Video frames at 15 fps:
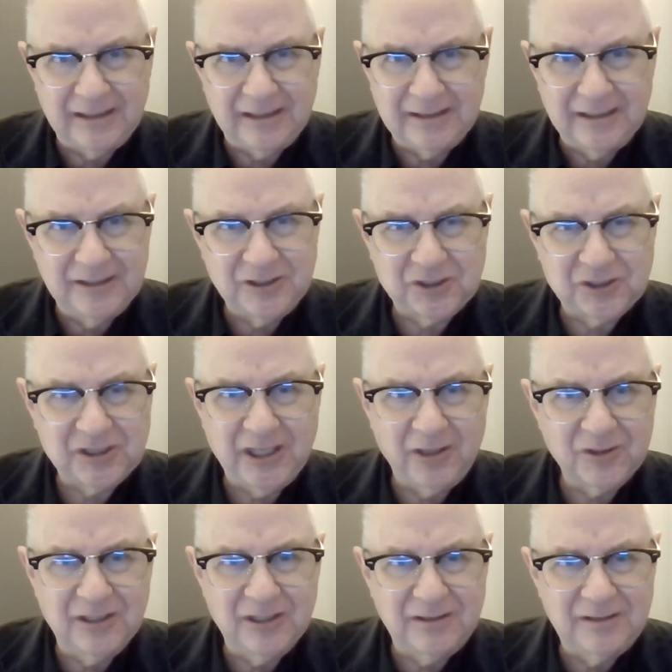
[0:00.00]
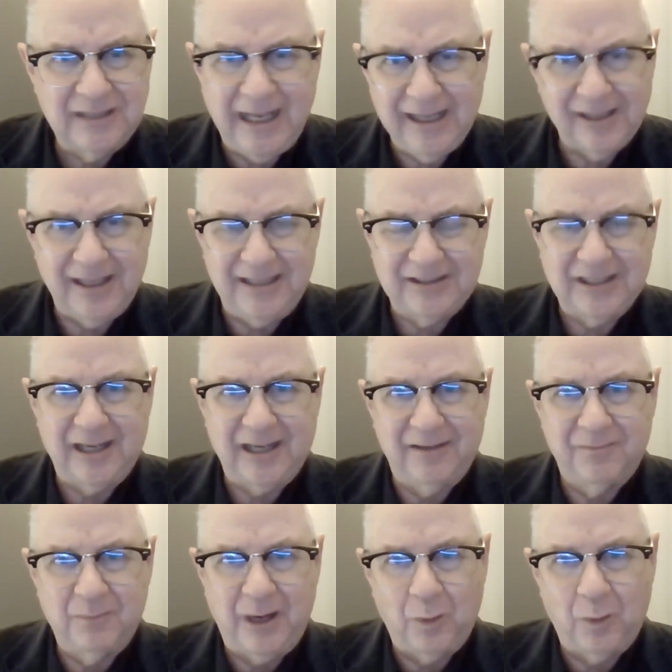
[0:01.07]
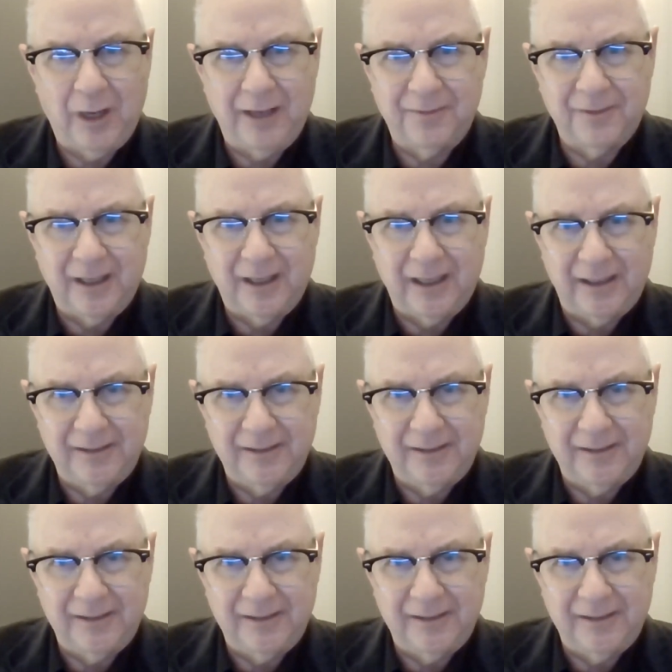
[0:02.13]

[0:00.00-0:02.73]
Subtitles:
It just scares the daylights out of my wife and I.